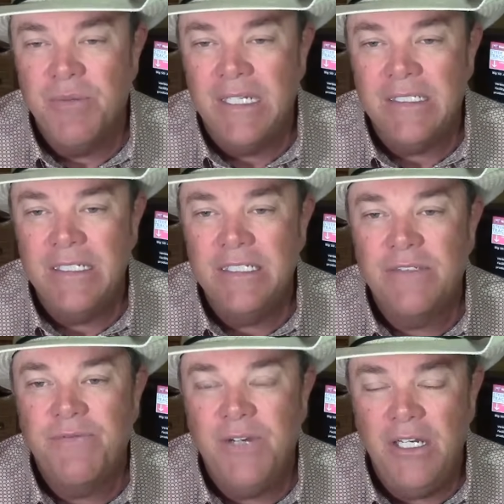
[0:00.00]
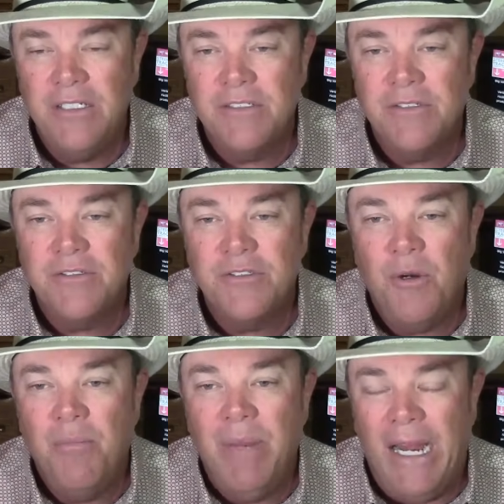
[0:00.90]
but these funds are
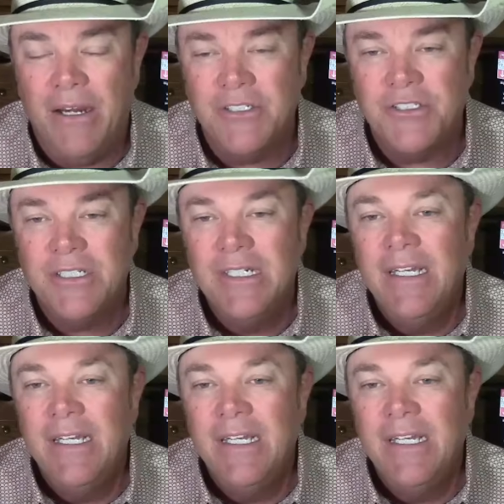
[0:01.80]
so bearish.